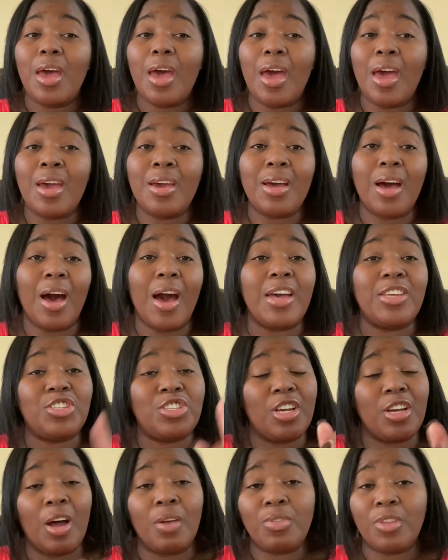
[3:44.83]
And guys,
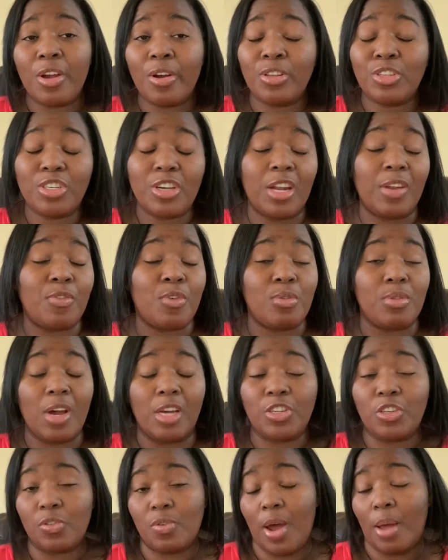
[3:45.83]
check out their channel. If you're not
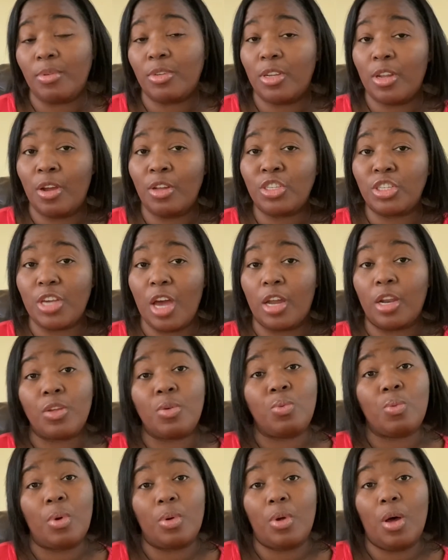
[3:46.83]
subscribed to their channel,
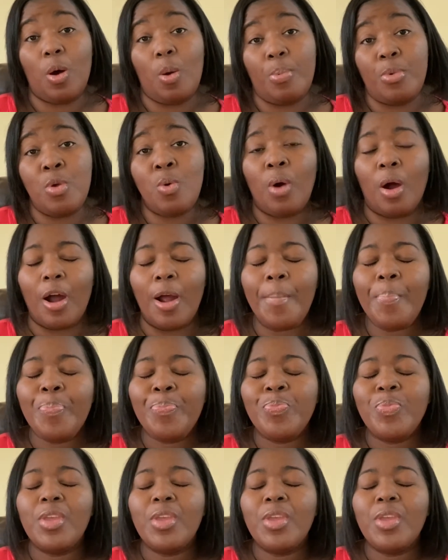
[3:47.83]
you, I hope you are.